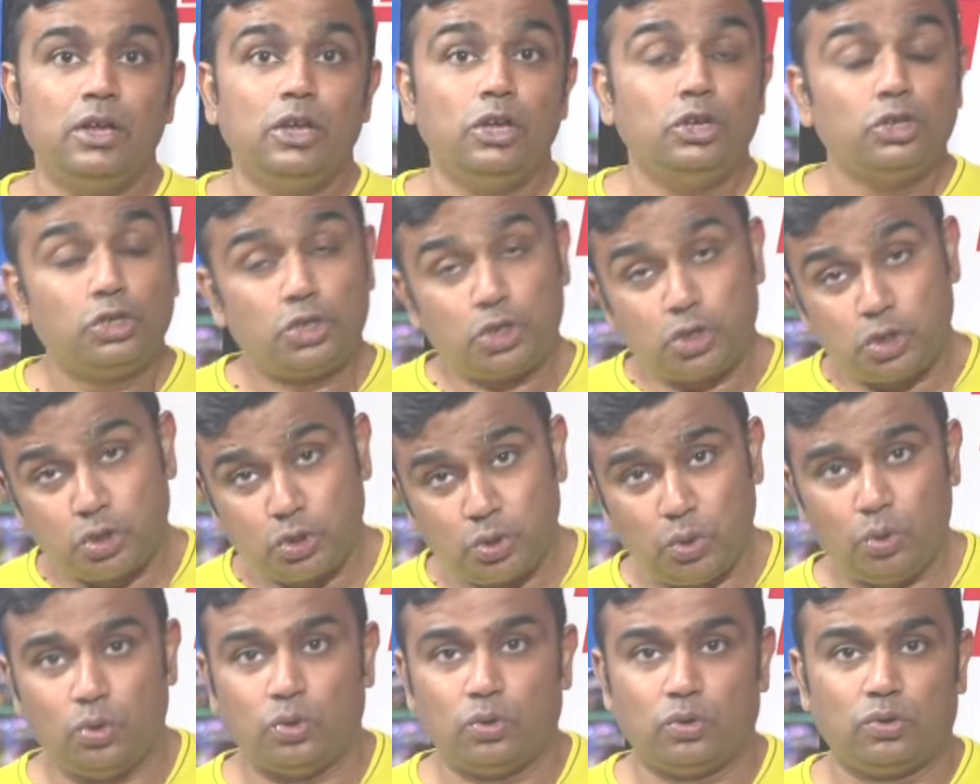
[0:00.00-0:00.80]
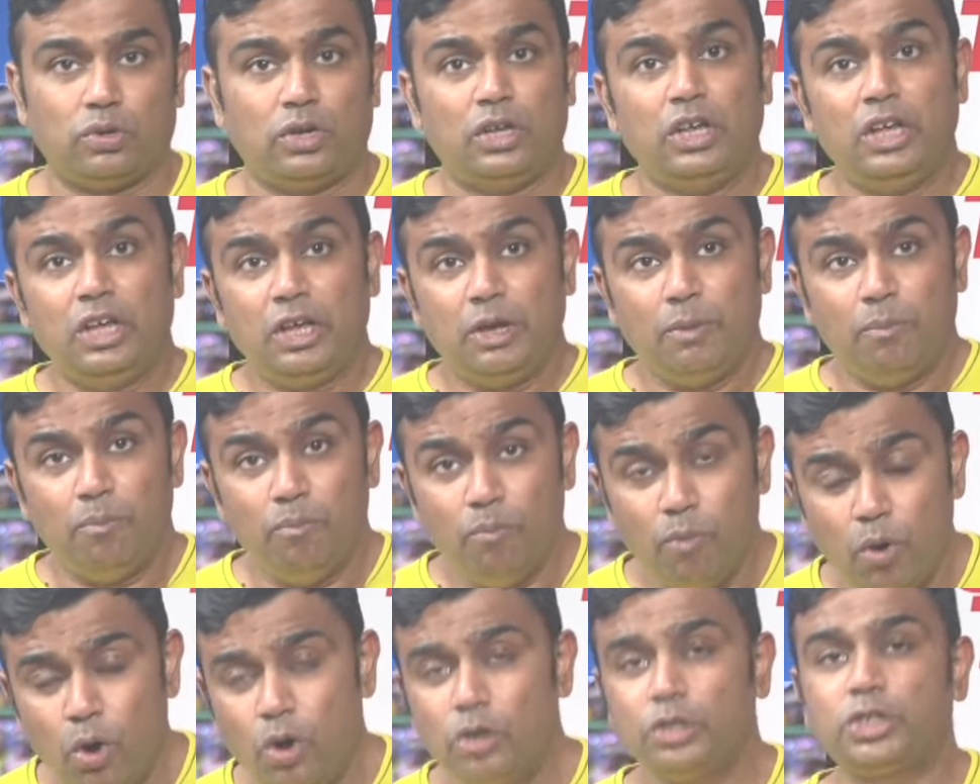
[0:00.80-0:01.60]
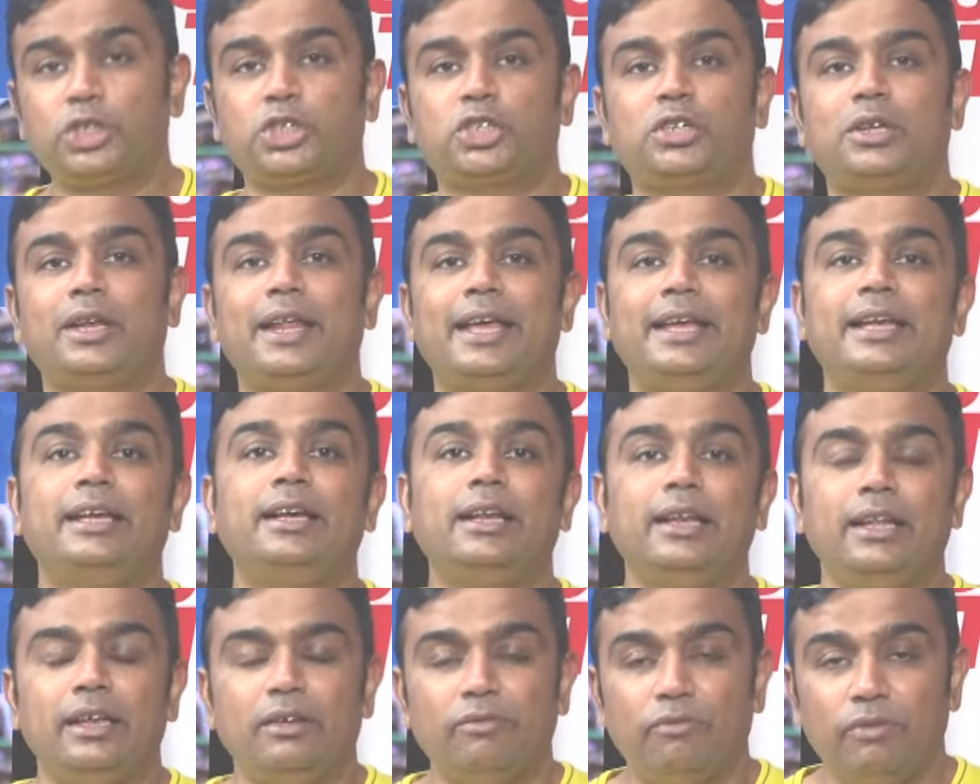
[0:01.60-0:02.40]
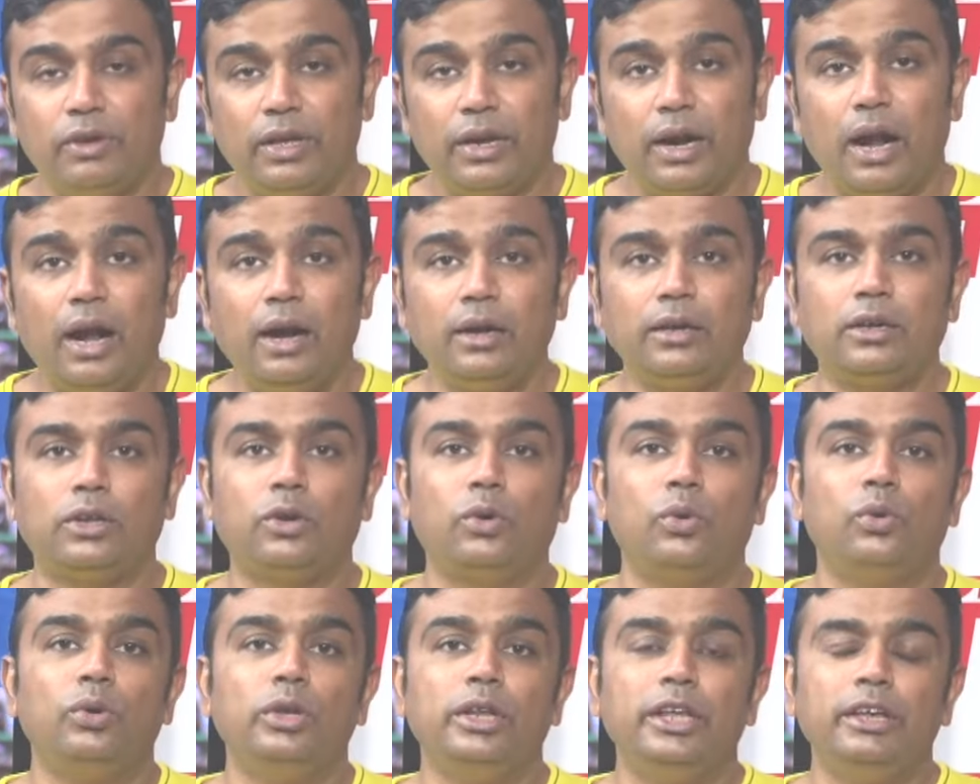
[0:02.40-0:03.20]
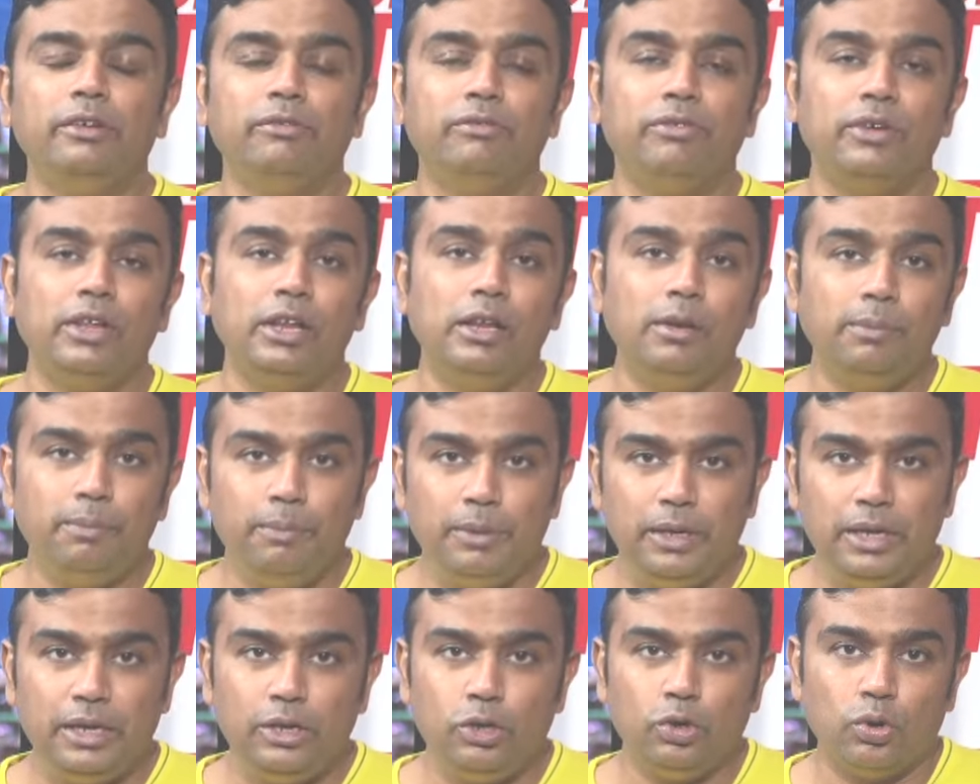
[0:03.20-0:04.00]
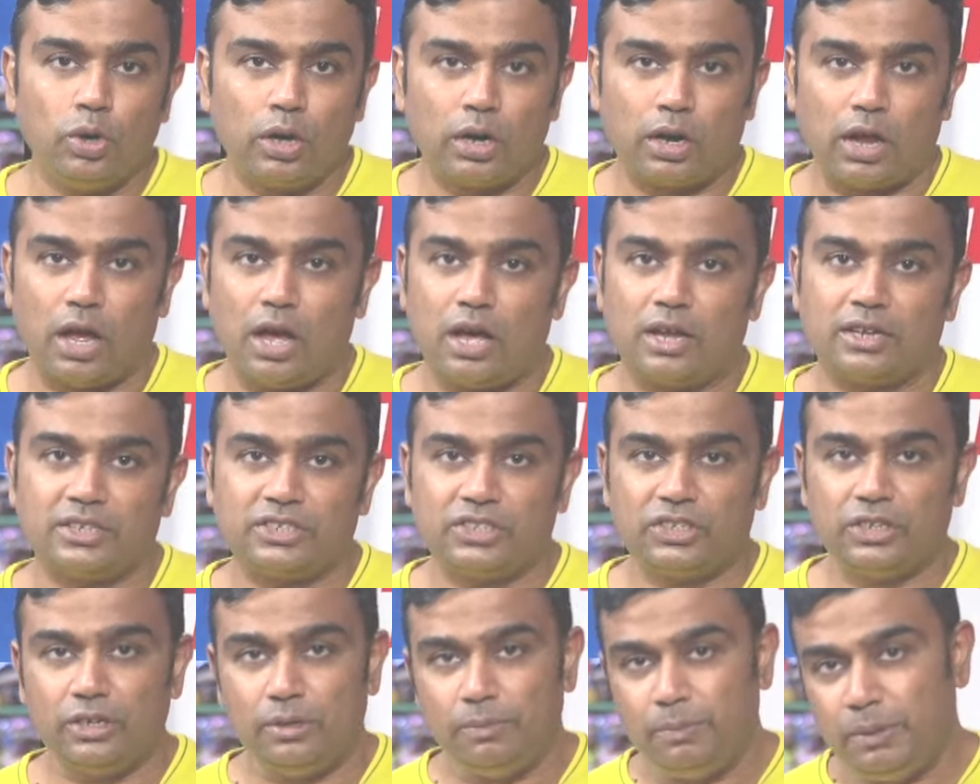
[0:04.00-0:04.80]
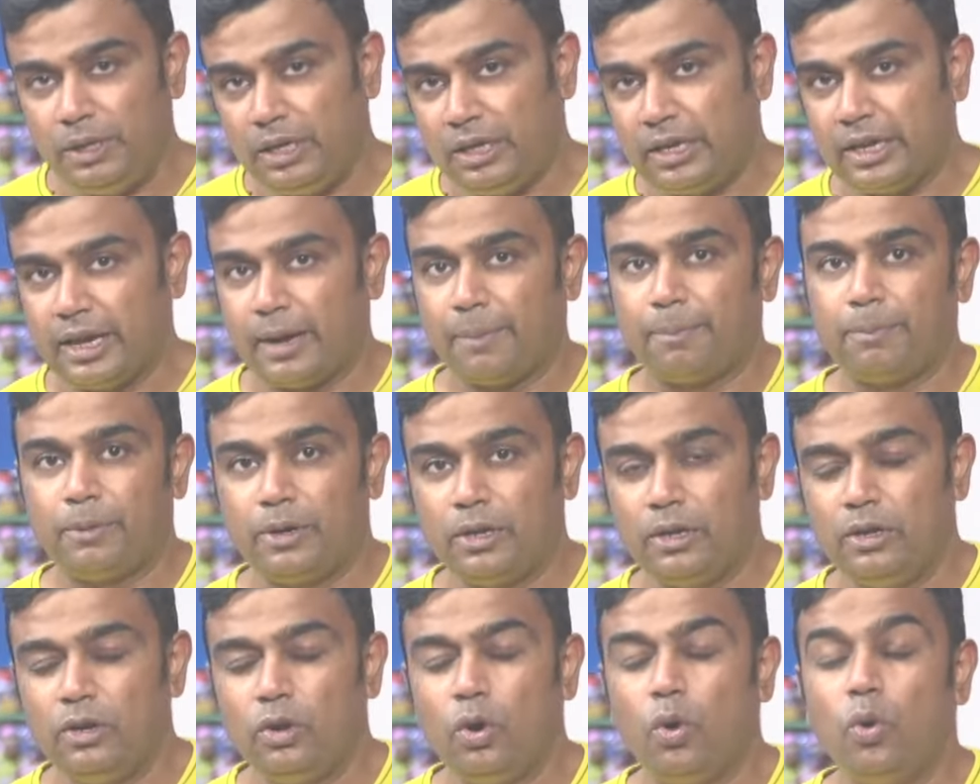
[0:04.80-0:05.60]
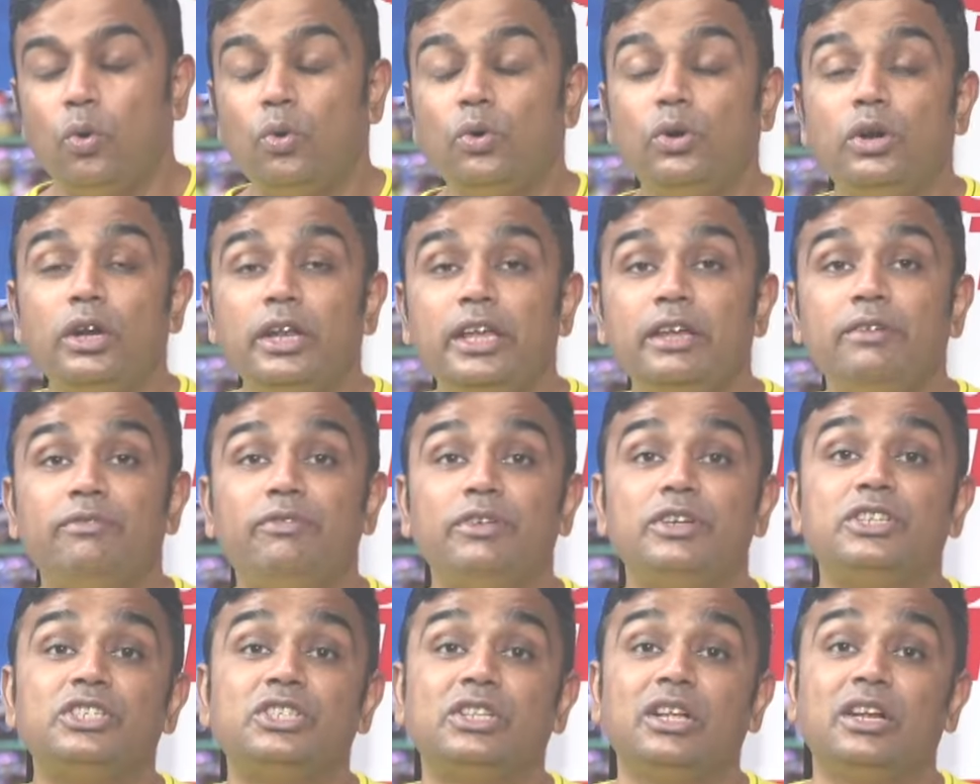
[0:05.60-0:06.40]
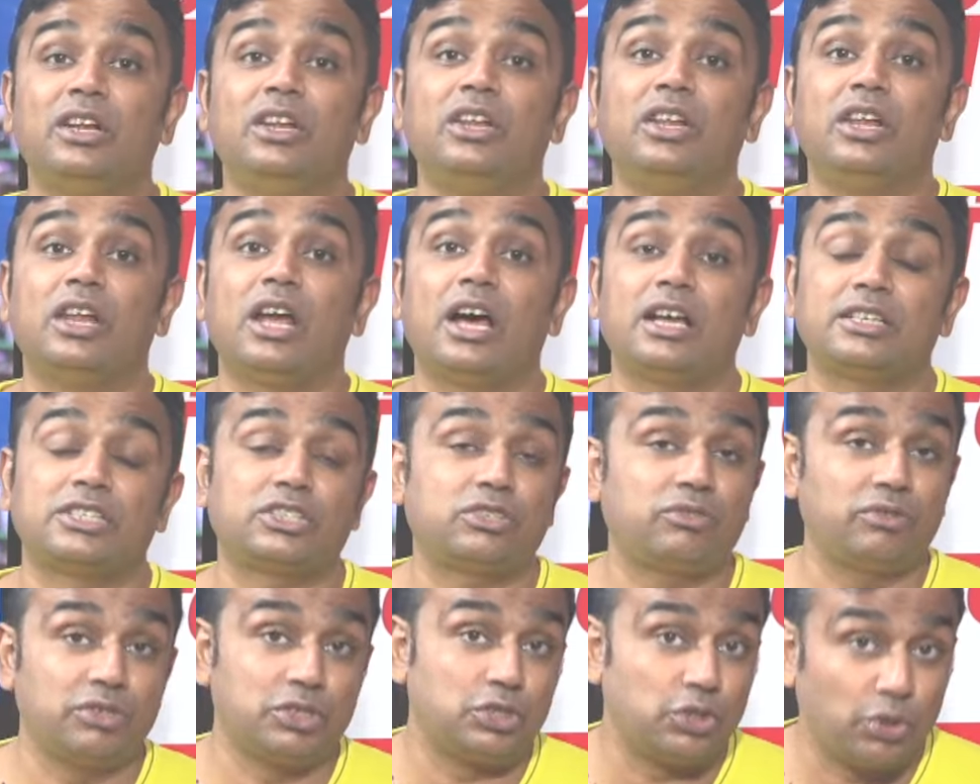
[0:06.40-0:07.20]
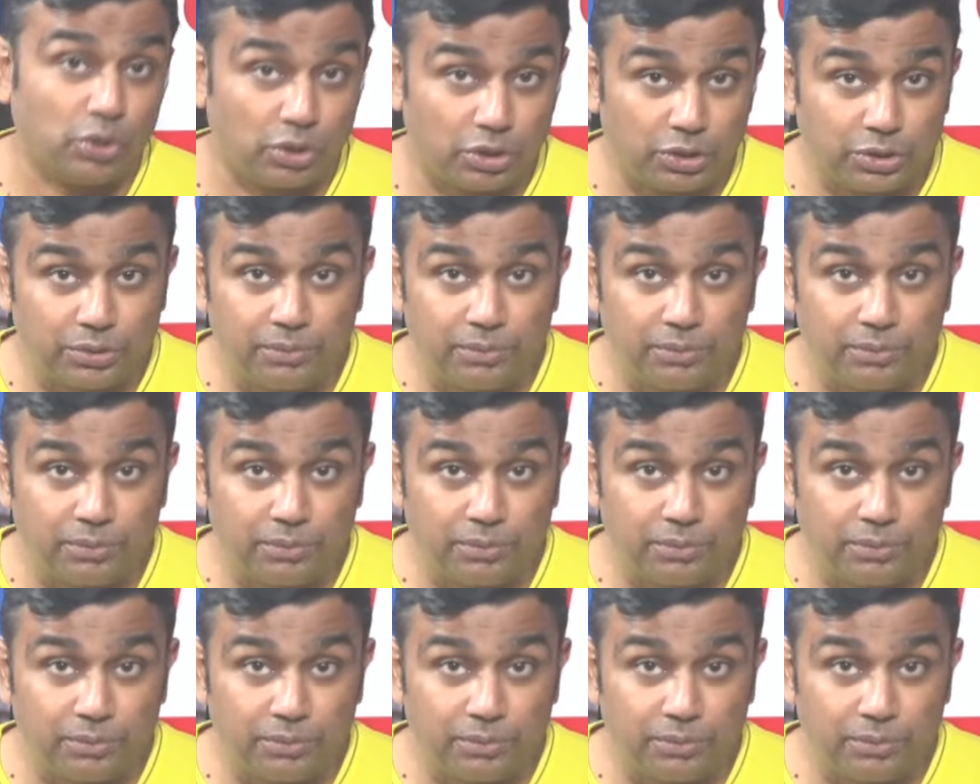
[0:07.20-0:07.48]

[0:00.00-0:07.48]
So, most likely, Virat Kohli will be your RCB captain only if it's the last resort.